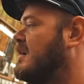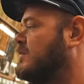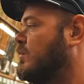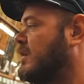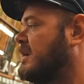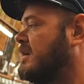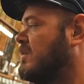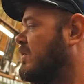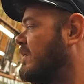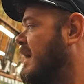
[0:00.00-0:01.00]
So we're good to
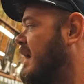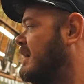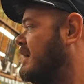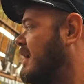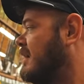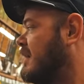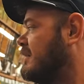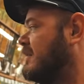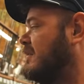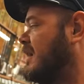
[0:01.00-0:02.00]
go on that.
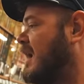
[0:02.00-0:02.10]
Dude,